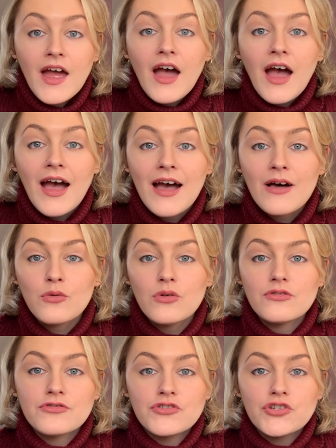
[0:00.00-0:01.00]
How
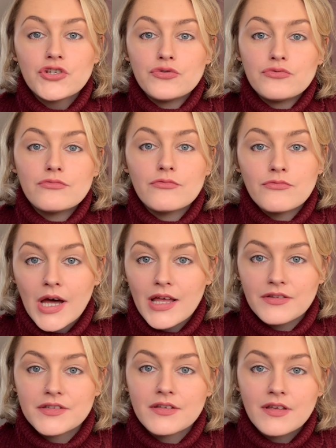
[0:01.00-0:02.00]
do
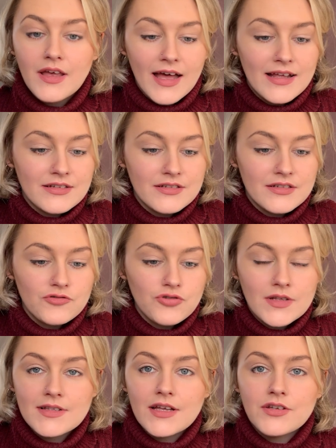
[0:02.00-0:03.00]
rights and
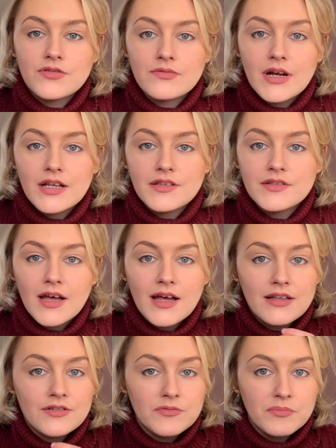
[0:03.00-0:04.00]
translation rights
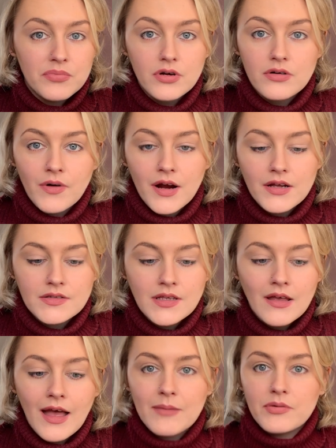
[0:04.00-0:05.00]
and book rights
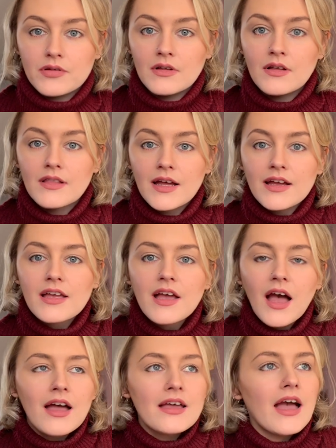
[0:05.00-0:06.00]
happen?
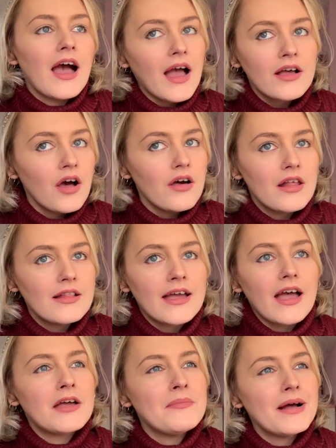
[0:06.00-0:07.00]

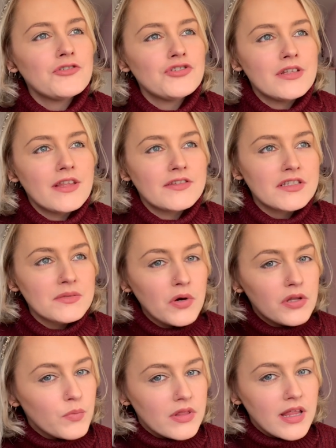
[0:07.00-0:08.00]
I imagine there's
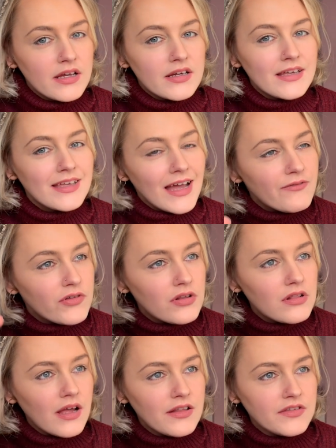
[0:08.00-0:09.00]
someone with like a
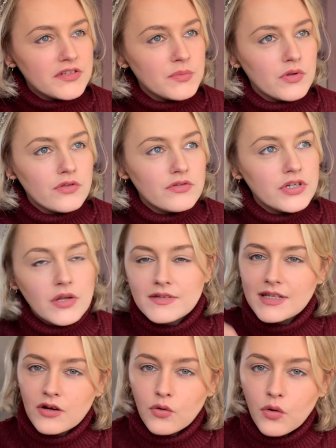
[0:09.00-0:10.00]
gavel and someone, you know, it's
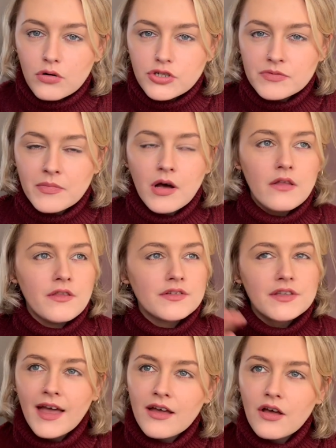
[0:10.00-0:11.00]
like an auction mart and there's
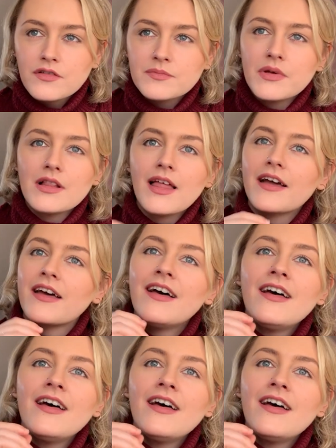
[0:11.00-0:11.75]
chaos, but like,